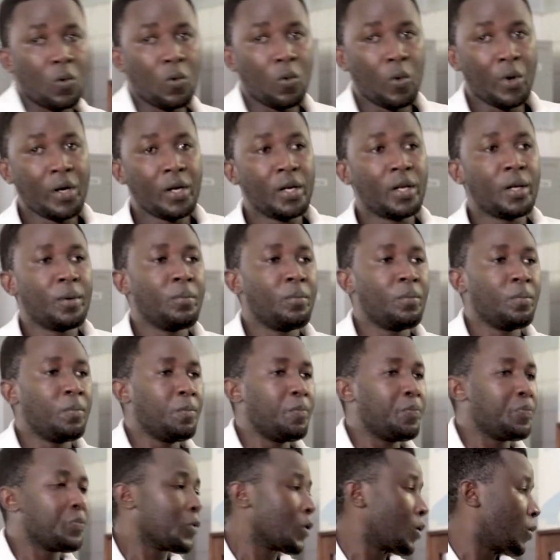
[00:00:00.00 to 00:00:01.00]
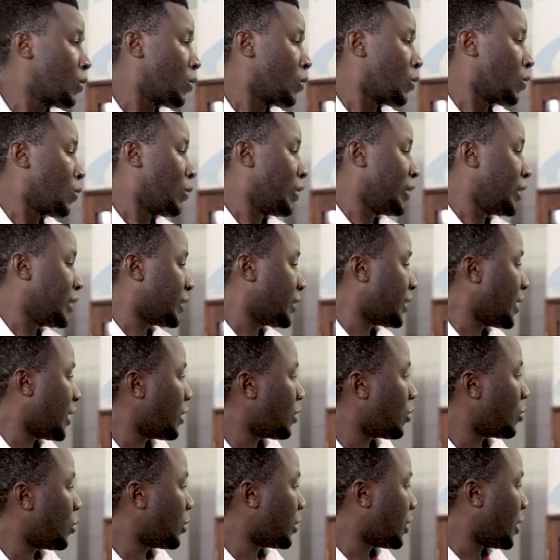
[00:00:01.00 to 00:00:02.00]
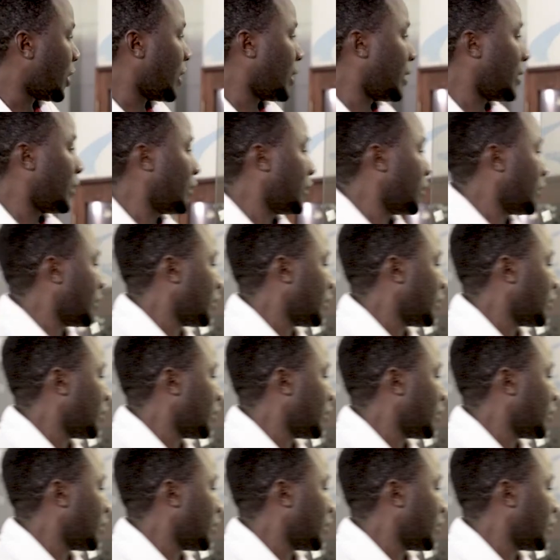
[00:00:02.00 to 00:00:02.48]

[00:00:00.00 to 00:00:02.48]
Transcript: when the sterile water